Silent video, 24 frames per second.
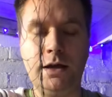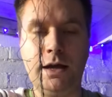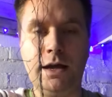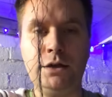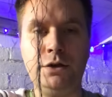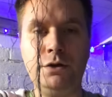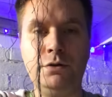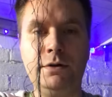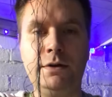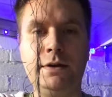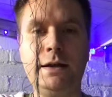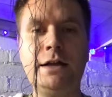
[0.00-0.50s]
and
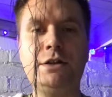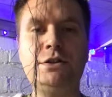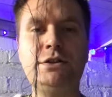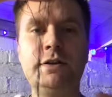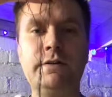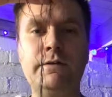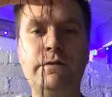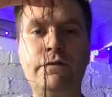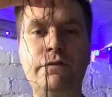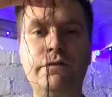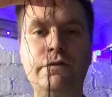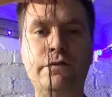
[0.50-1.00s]
you can actually
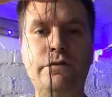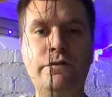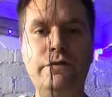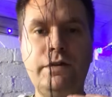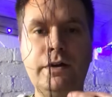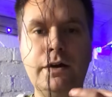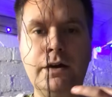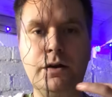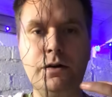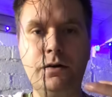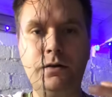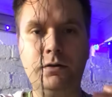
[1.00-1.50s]

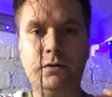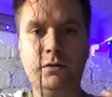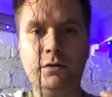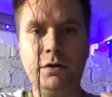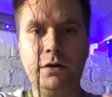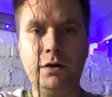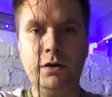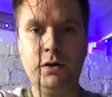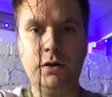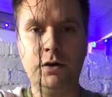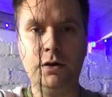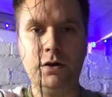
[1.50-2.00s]
feel
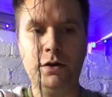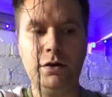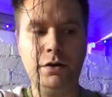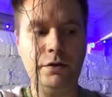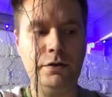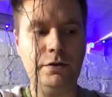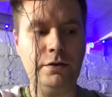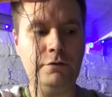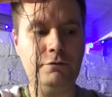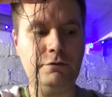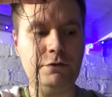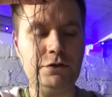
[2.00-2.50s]

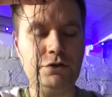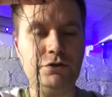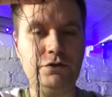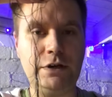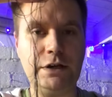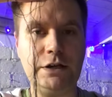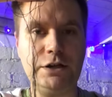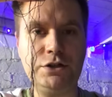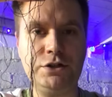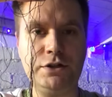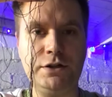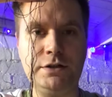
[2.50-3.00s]
the
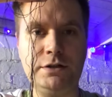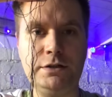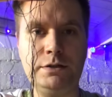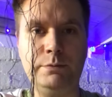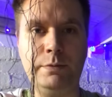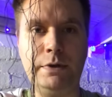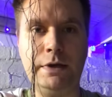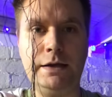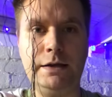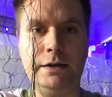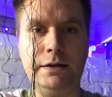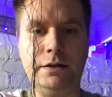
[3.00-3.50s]
restrictions
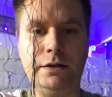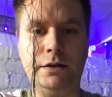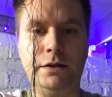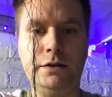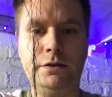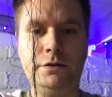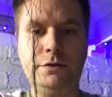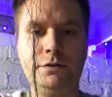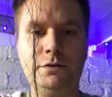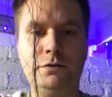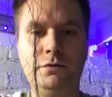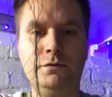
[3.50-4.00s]
being
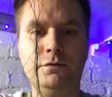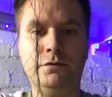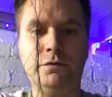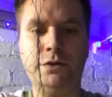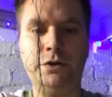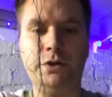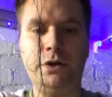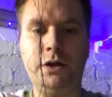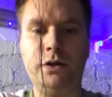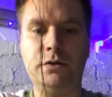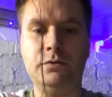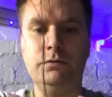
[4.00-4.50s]
sort of,
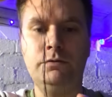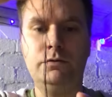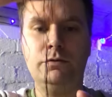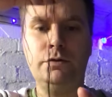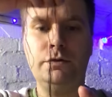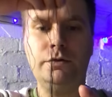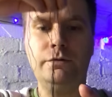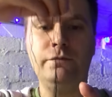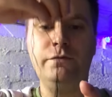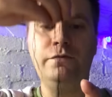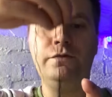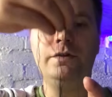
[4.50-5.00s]
you know, you
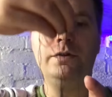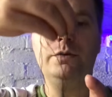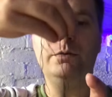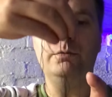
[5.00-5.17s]
can feel